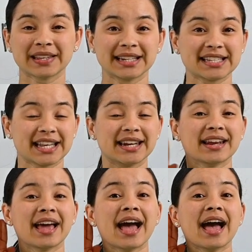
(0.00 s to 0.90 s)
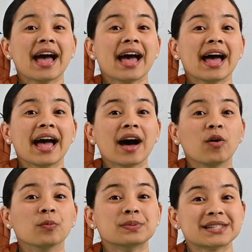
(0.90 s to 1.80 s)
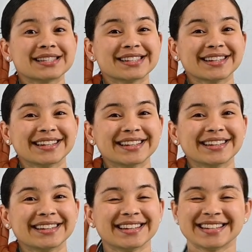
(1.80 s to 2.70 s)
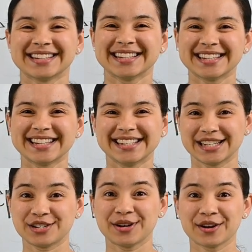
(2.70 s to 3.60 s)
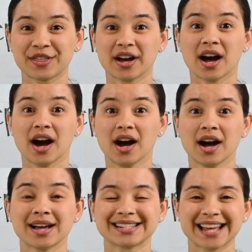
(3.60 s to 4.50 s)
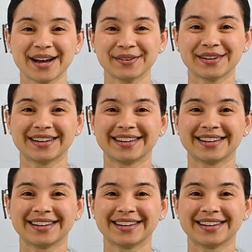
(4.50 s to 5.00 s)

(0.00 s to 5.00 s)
Listen, helps. Did you hear the H sound?